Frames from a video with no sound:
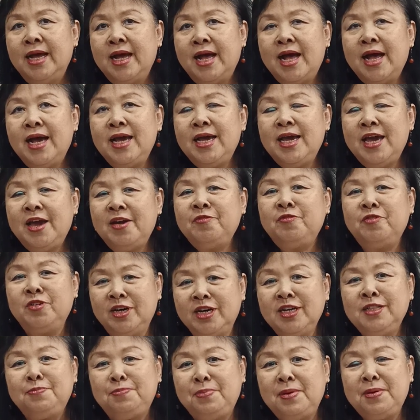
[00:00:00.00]
I have
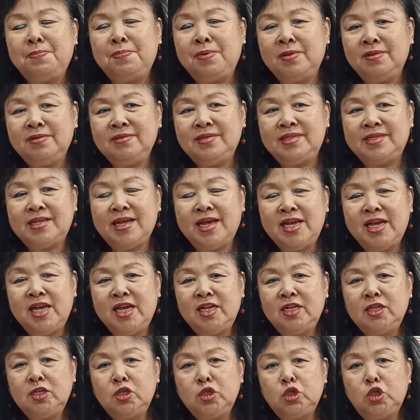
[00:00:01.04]
heard people
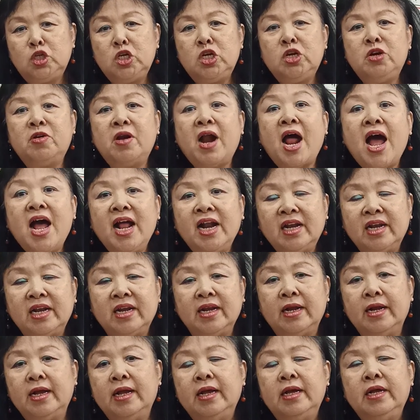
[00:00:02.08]
saying gerund,
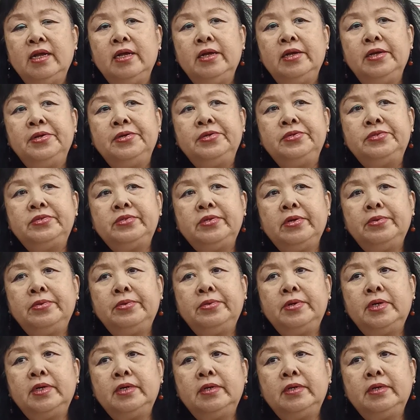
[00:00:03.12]
so